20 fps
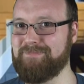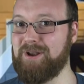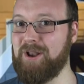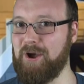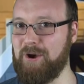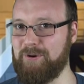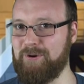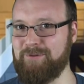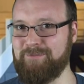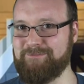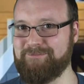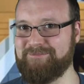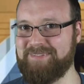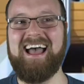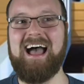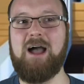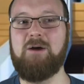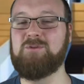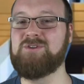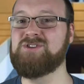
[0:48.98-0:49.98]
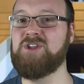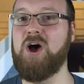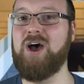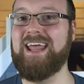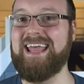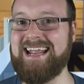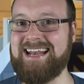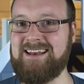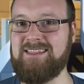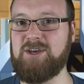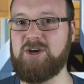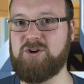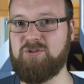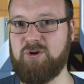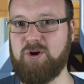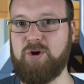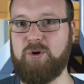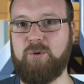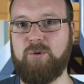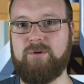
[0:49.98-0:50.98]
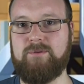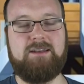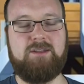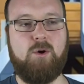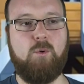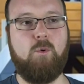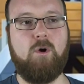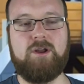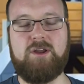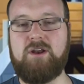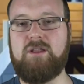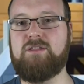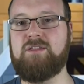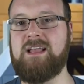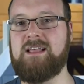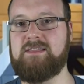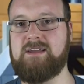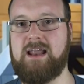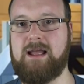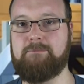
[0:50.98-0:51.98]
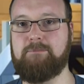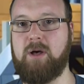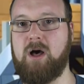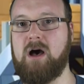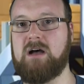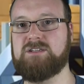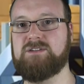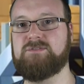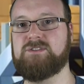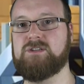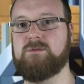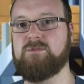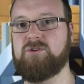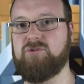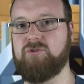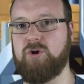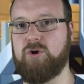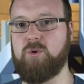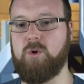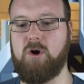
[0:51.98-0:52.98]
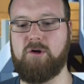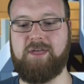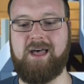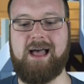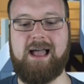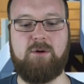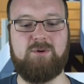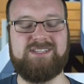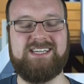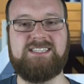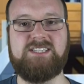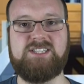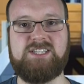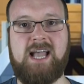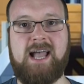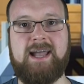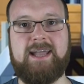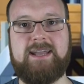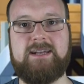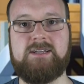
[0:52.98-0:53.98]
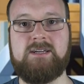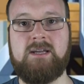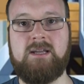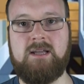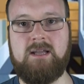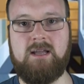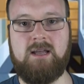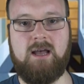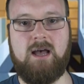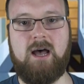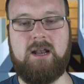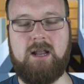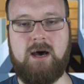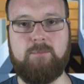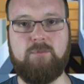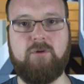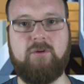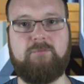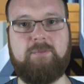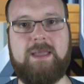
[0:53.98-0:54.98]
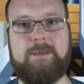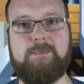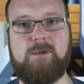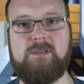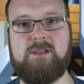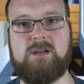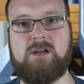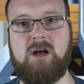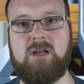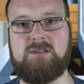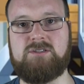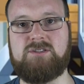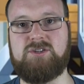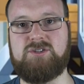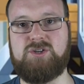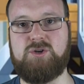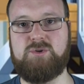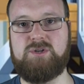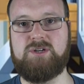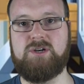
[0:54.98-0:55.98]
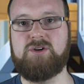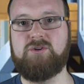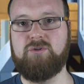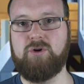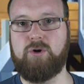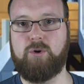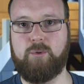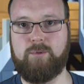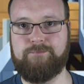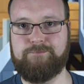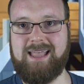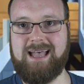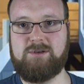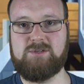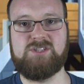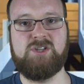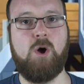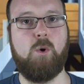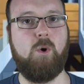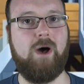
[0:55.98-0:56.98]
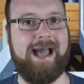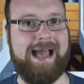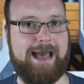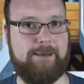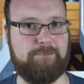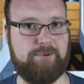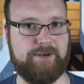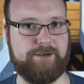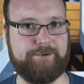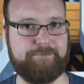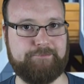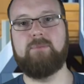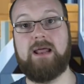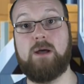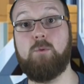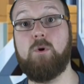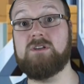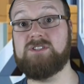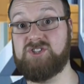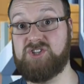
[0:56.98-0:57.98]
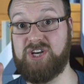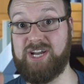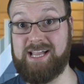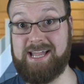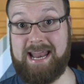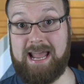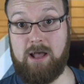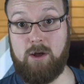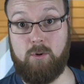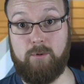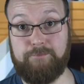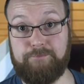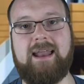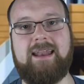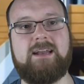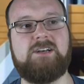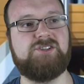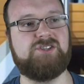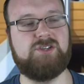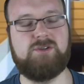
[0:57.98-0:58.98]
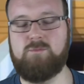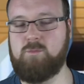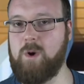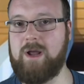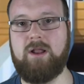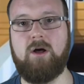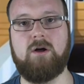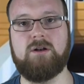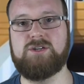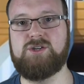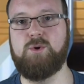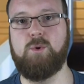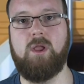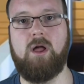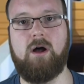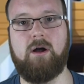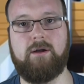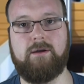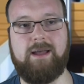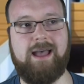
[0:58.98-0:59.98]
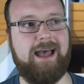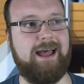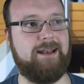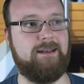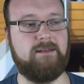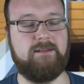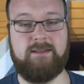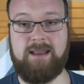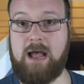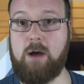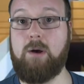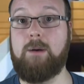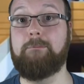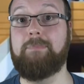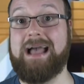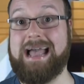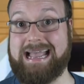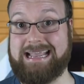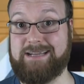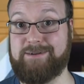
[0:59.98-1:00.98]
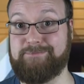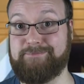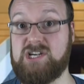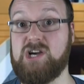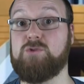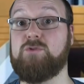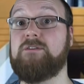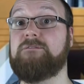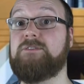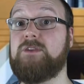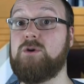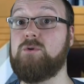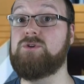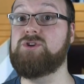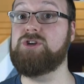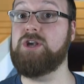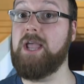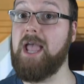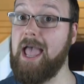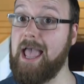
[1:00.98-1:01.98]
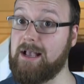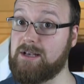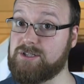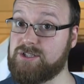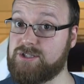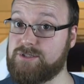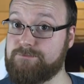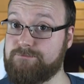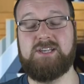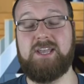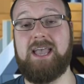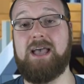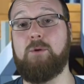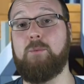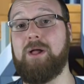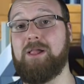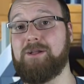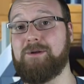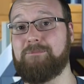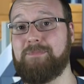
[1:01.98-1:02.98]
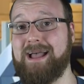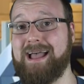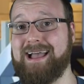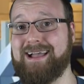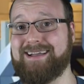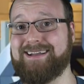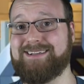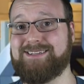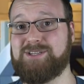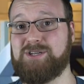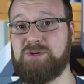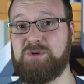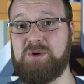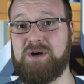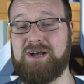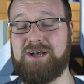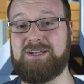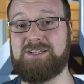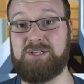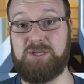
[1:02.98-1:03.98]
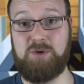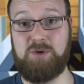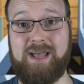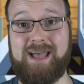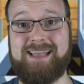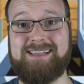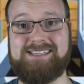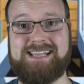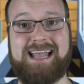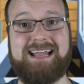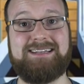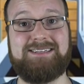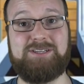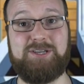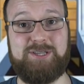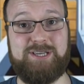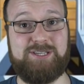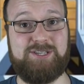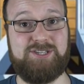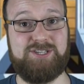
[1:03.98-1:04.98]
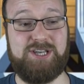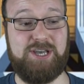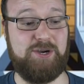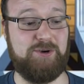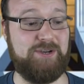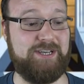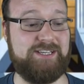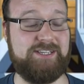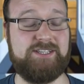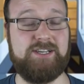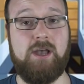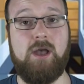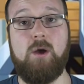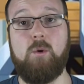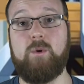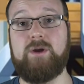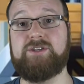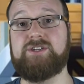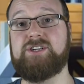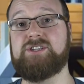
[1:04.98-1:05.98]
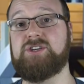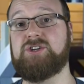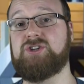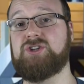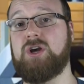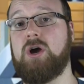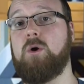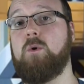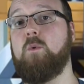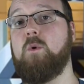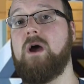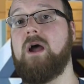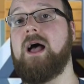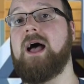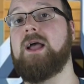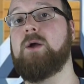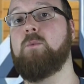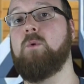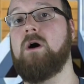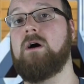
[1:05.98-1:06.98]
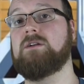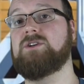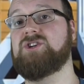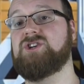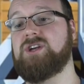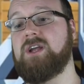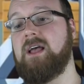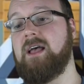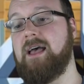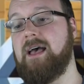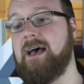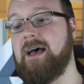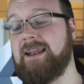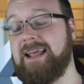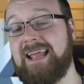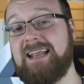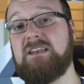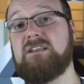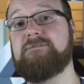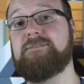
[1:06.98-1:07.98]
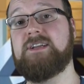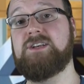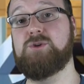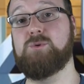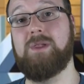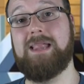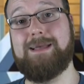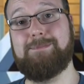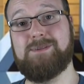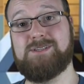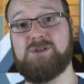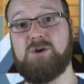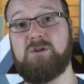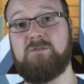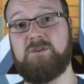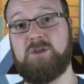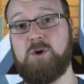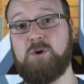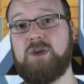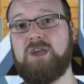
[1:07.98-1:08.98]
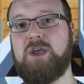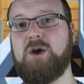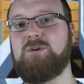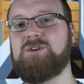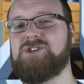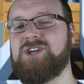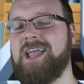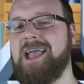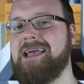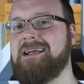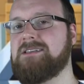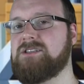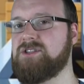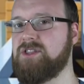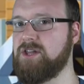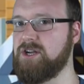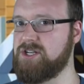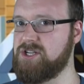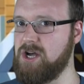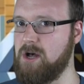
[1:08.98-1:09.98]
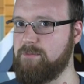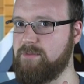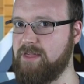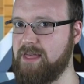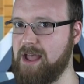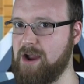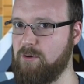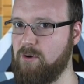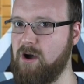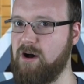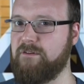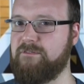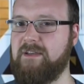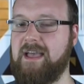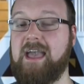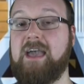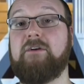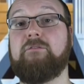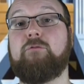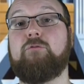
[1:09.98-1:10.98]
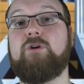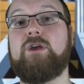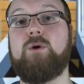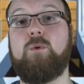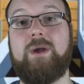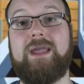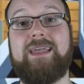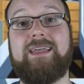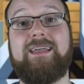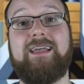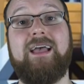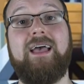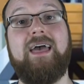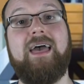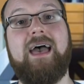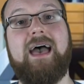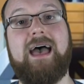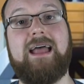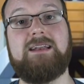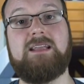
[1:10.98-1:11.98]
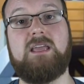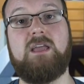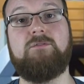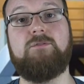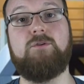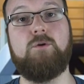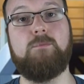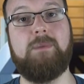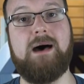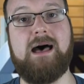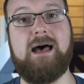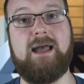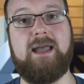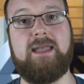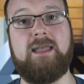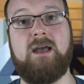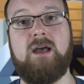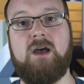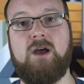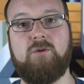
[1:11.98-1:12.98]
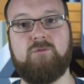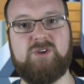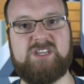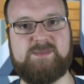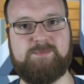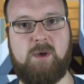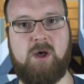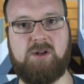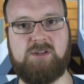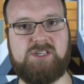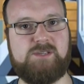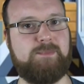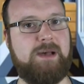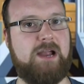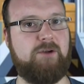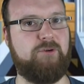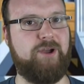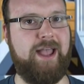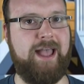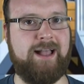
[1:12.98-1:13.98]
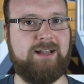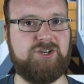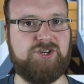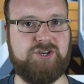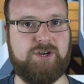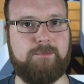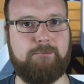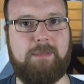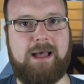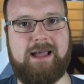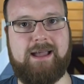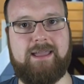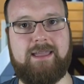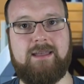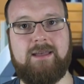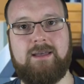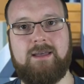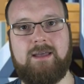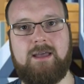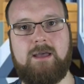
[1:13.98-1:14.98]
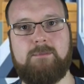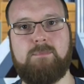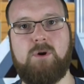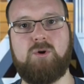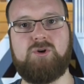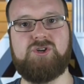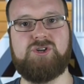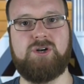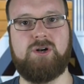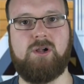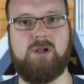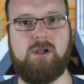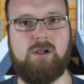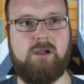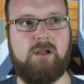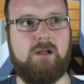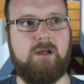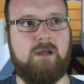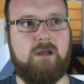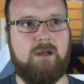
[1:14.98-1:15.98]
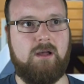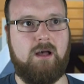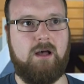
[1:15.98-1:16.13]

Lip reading: No, I was not in the crew. I don't want you to think that I'm part of some crew or that I was inside a number of people that constituted a crew. That was not what happened. But I was chilling out and it just went on too long. And now I'm back to review GX. So yeah, welcome back to guys and to this series, which is a show where I watch an individual episode of Yu-Gi-Oh! GX, the dub thereof, every week and give you my response, my reaction, my emotional